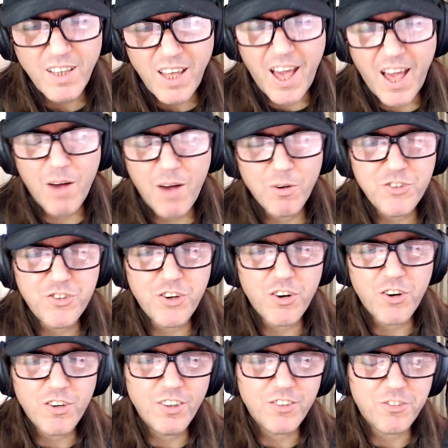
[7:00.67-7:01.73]
how a
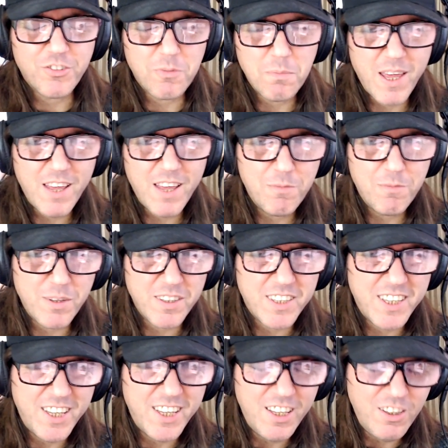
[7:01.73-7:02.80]
journalist may have been
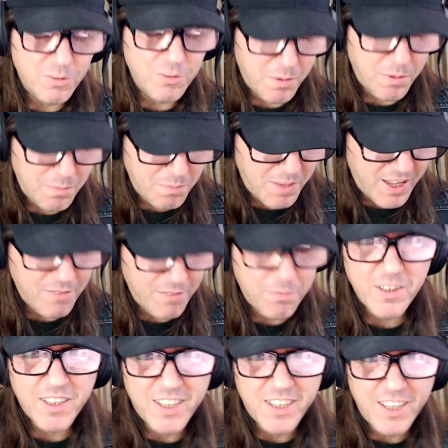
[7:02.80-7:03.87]
killed, but may have
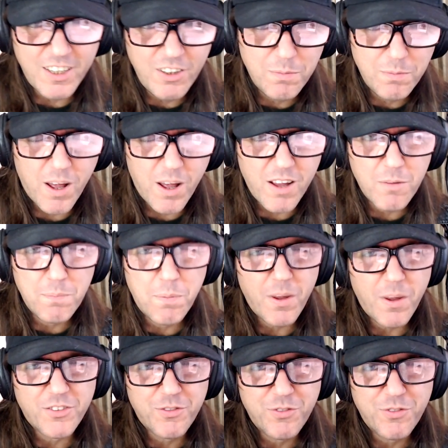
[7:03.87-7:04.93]
been killed by her
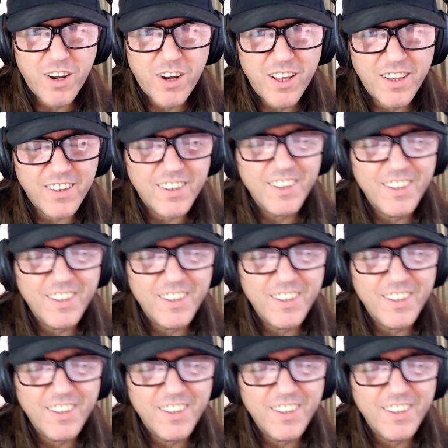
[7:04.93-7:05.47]
best friend.